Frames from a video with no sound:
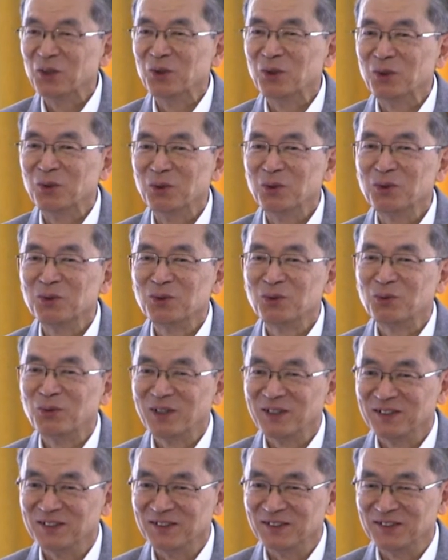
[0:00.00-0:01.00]
All the
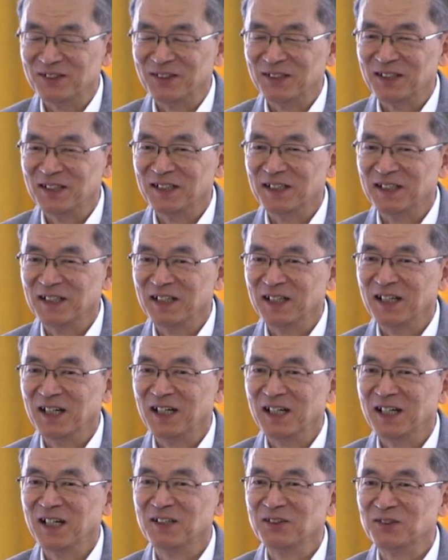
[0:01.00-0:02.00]
world
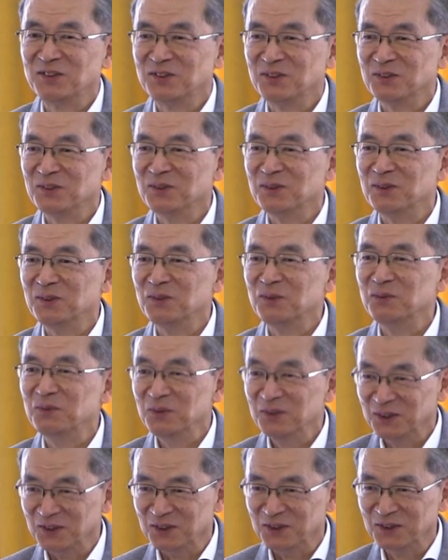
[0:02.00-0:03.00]
had to
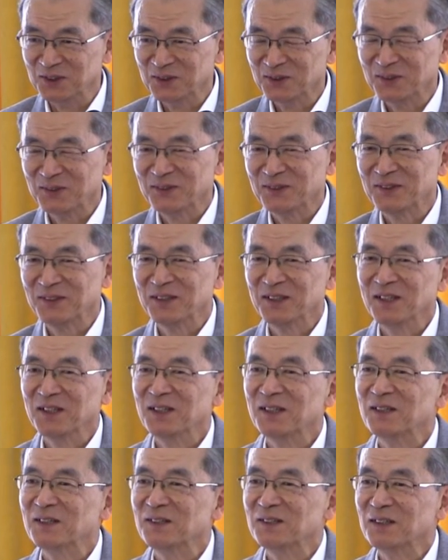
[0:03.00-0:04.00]
finish,
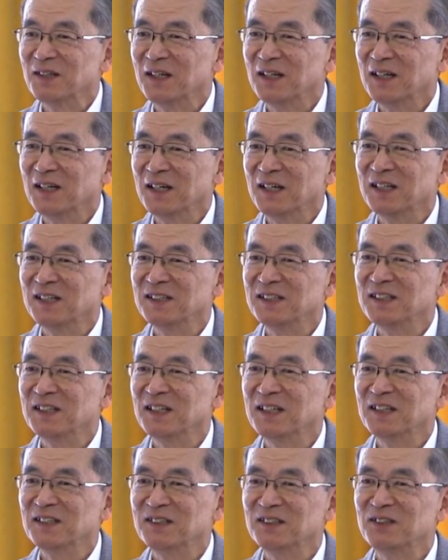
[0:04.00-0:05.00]
and
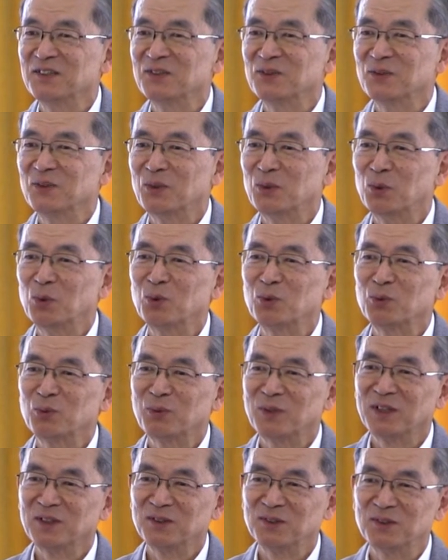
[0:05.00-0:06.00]
this old
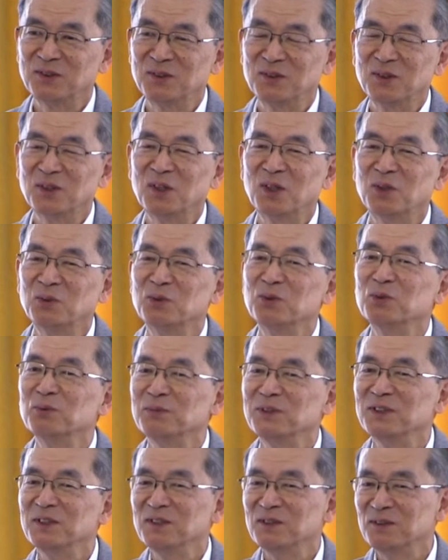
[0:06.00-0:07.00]
world will
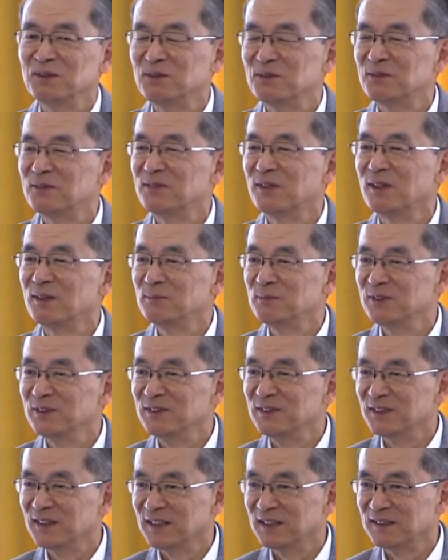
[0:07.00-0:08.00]
be
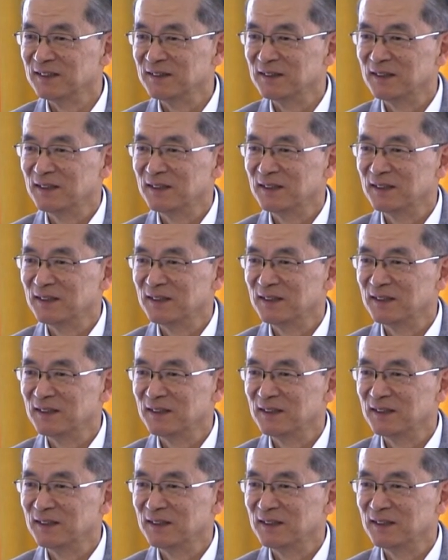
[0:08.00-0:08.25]
crumbling down.